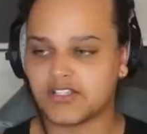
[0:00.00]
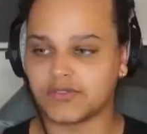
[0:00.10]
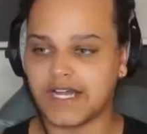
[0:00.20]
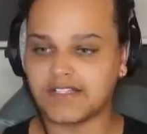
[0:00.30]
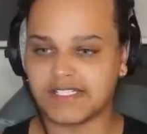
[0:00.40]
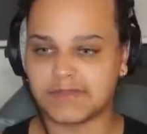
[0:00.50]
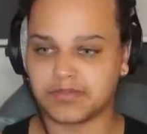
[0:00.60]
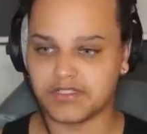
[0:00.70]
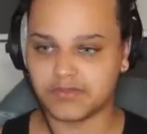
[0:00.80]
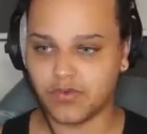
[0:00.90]
So now this is
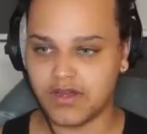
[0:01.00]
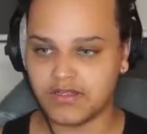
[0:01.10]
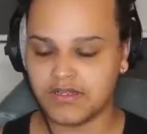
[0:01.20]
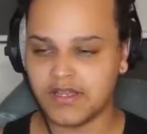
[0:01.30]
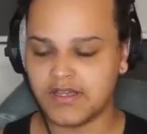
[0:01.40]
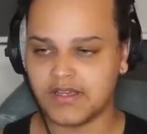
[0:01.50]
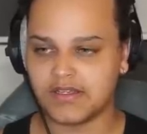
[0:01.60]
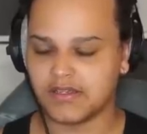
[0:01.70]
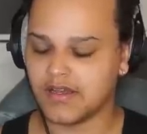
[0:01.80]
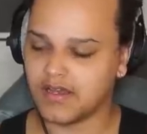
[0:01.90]
+1.
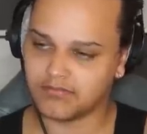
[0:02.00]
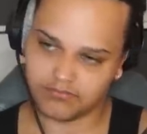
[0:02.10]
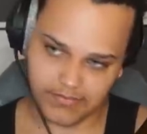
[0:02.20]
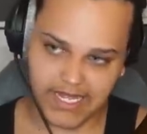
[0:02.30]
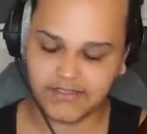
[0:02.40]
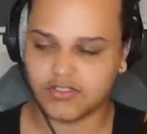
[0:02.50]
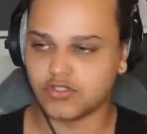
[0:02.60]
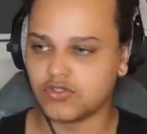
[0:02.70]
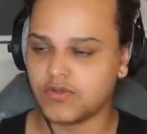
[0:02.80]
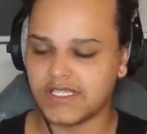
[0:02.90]
Add
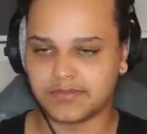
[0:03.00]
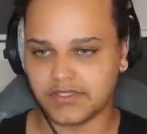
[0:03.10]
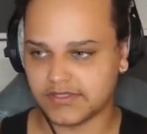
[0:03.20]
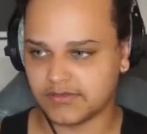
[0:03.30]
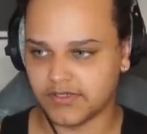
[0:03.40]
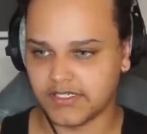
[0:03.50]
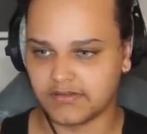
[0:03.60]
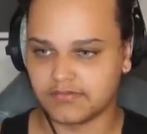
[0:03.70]
2 is +3.